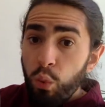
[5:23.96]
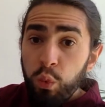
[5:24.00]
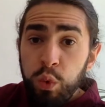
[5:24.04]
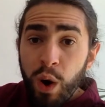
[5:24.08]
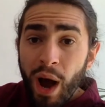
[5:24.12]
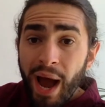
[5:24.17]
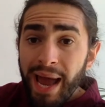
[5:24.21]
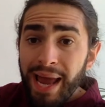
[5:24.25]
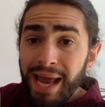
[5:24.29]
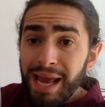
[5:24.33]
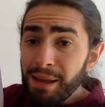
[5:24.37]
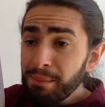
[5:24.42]

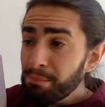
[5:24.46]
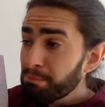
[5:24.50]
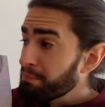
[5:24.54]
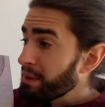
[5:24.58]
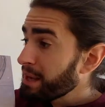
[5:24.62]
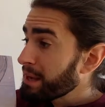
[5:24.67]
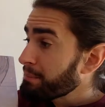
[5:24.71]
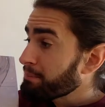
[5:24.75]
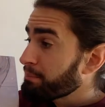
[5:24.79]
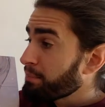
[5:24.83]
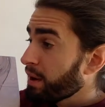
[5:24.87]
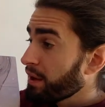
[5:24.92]
Wait,
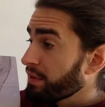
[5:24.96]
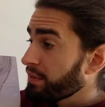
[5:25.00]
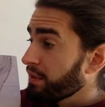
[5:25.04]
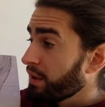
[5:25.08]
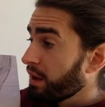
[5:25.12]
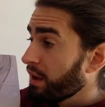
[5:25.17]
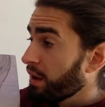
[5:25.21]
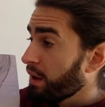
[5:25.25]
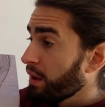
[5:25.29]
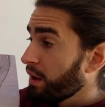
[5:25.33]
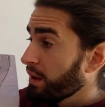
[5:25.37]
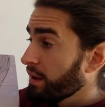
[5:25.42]
big
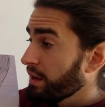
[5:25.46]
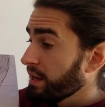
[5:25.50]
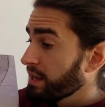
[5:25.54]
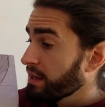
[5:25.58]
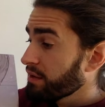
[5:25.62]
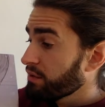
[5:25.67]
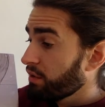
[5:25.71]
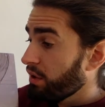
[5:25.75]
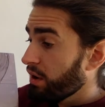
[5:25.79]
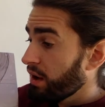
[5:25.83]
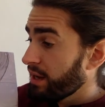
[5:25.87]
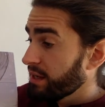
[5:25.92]
brother, he
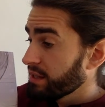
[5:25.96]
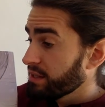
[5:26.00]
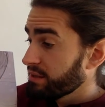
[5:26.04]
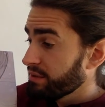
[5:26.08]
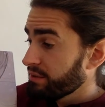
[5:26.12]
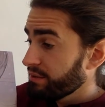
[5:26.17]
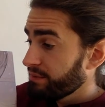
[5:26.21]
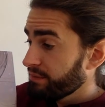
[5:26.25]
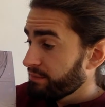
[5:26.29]
cried.